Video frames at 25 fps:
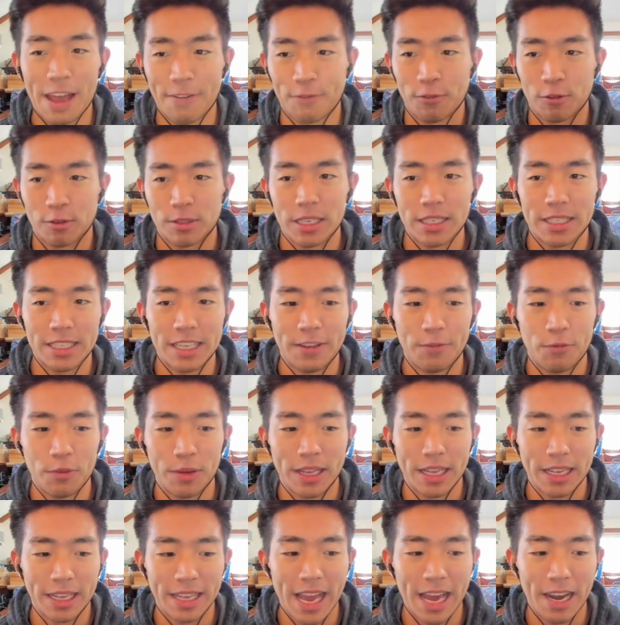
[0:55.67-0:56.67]
effort to see if we
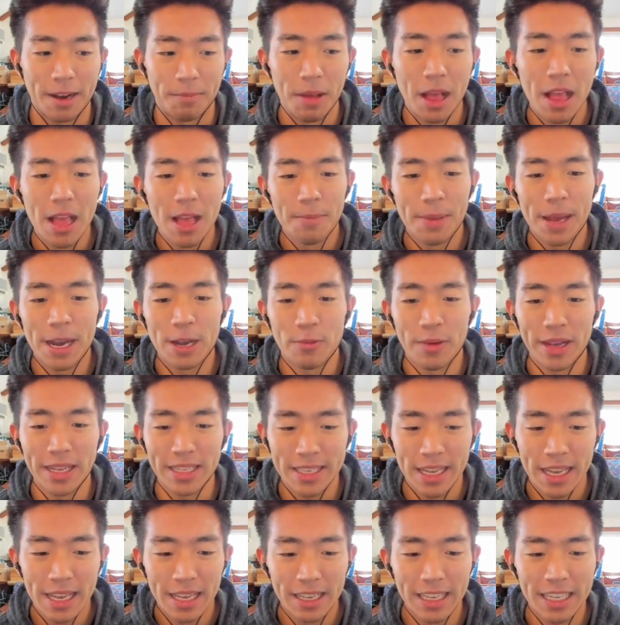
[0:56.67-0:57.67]
can get them. But
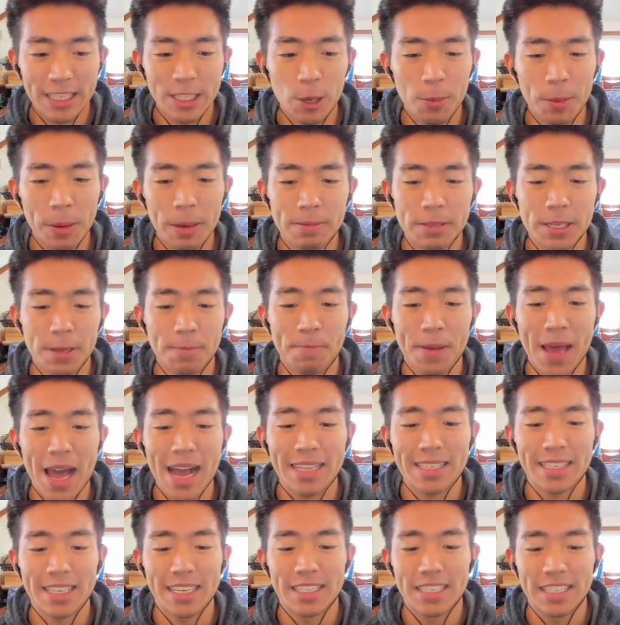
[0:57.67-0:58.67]
anyways, let's open up some
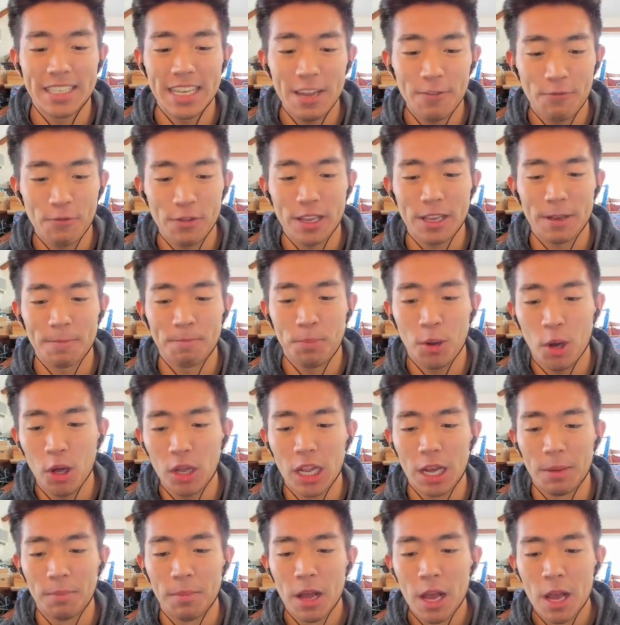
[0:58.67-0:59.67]
packs to see if we can pull
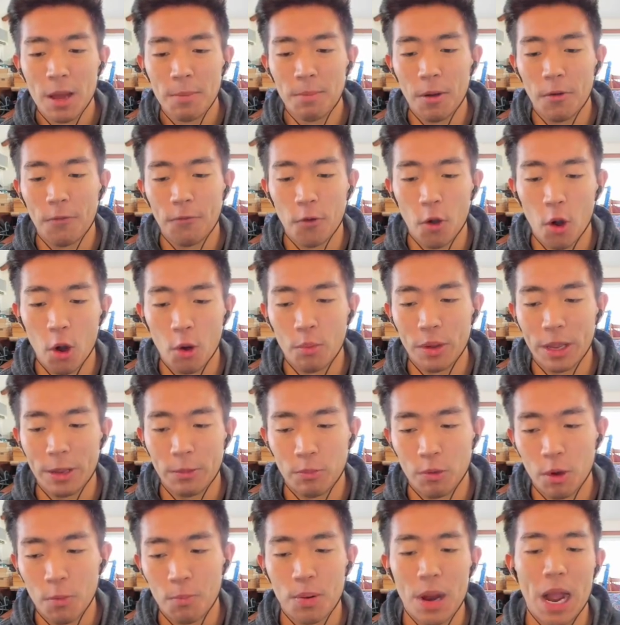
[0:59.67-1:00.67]
them before we
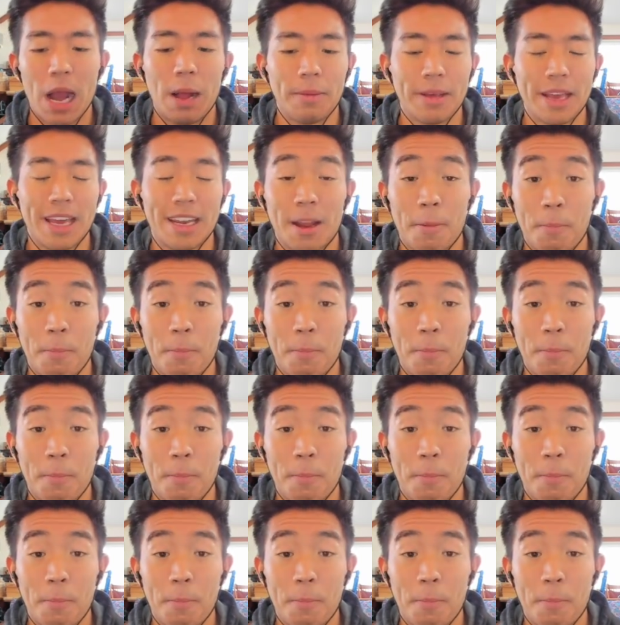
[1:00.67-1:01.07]
will probably end